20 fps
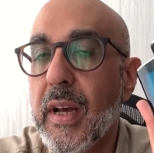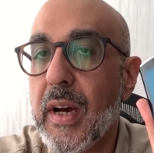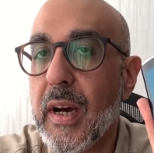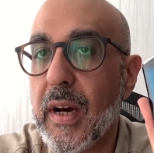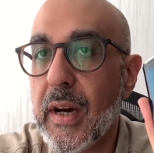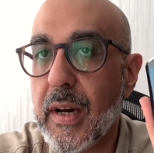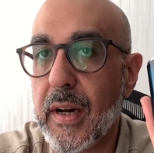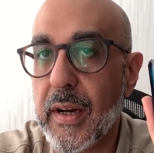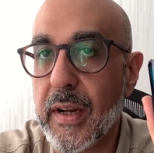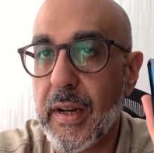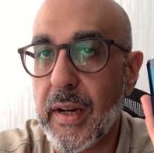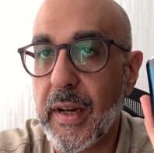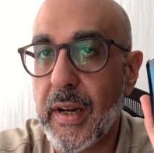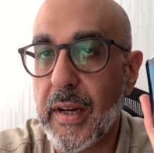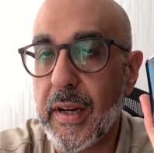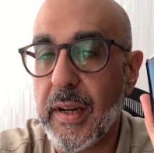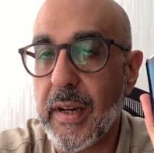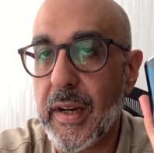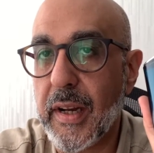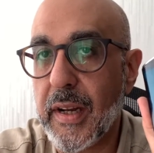
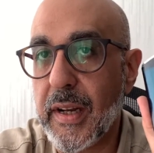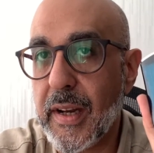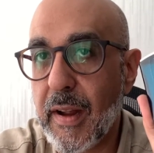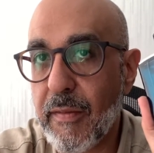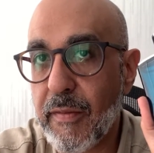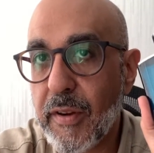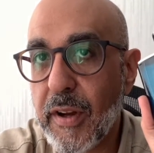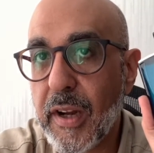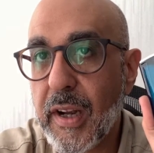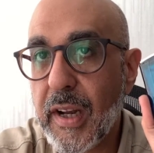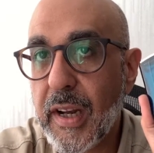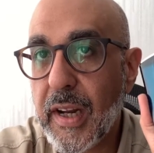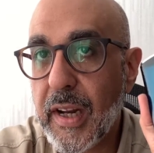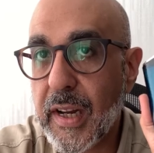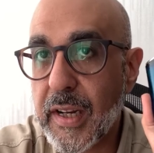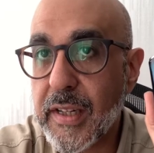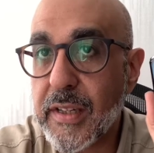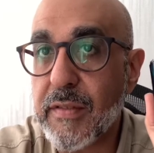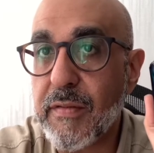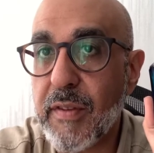it it
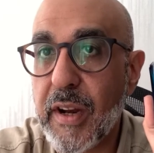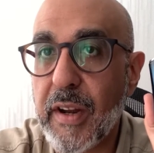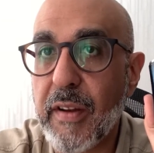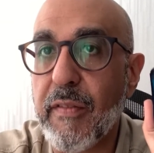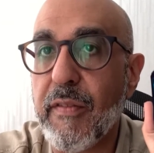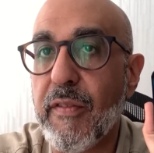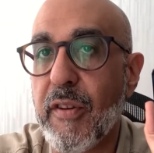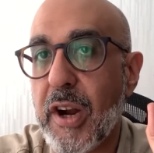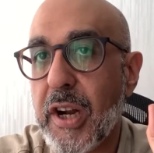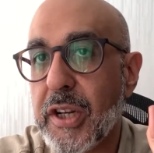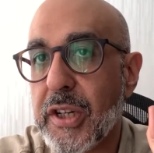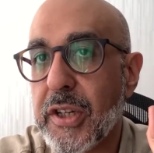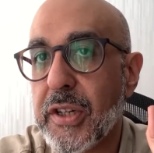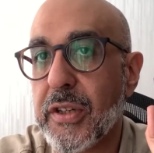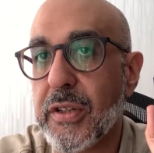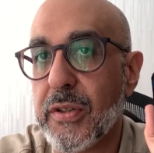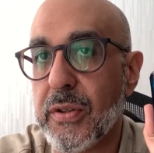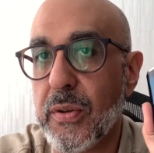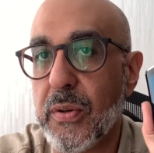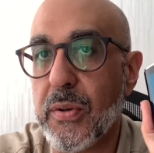definitely is very fresh
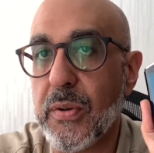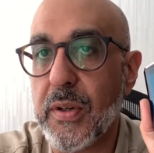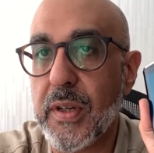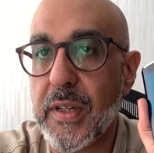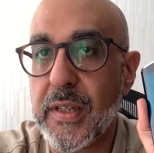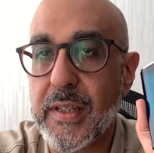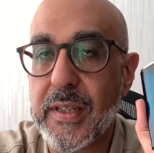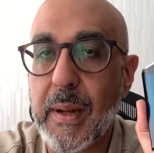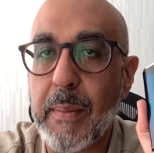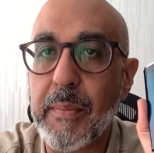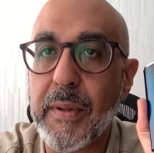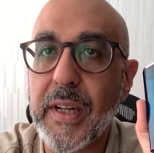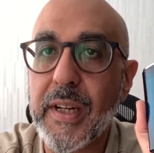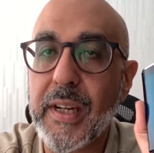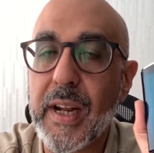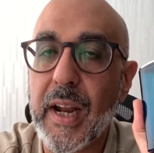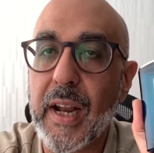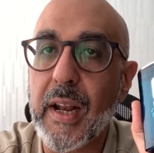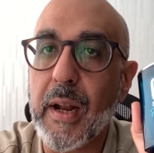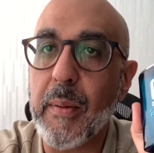so it's something
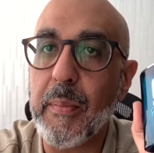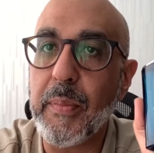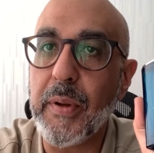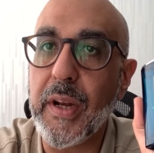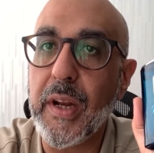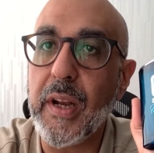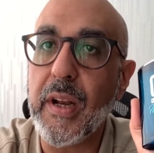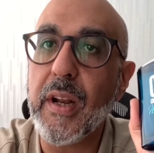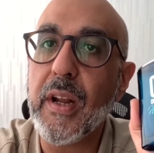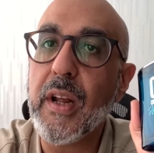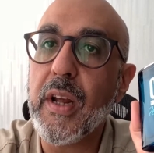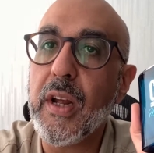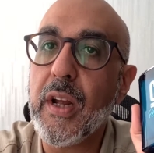that will appeal